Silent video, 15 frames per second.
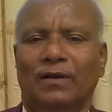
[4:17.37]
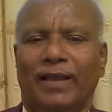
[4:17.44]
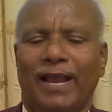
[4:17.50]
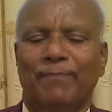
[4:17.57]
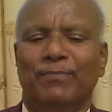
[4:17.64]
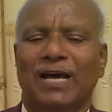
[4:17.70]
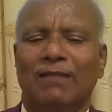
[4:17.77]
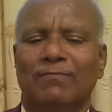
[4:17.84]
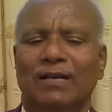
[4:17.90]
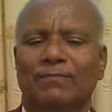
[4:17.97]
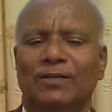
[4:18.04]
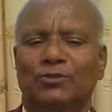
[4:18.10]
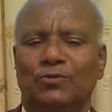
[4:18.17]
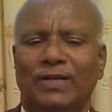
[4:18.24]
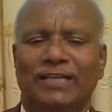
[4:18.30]
abnormal
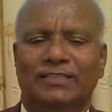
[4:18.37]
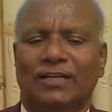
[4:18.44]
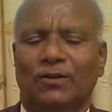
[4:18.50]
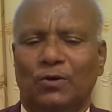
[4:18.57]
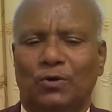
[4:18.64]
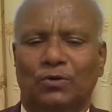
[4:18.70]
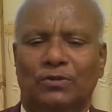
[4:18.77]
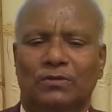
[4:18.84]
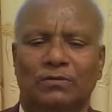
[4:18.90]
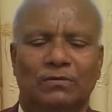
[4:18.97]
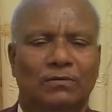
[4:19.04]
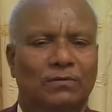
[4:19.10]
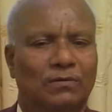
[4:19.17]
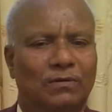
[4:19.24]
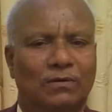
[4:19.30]
musculature growth,
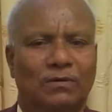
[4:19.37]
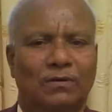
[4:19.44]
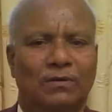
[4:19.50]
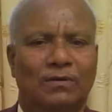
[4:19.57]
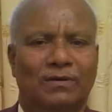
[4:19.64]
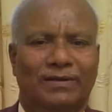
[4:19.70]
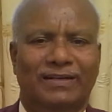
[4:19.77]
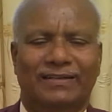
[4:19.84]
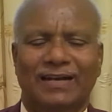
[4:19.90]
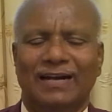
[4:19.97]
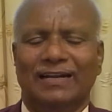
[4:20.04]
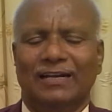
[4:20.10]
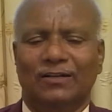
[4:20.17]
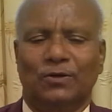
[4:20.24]
retarded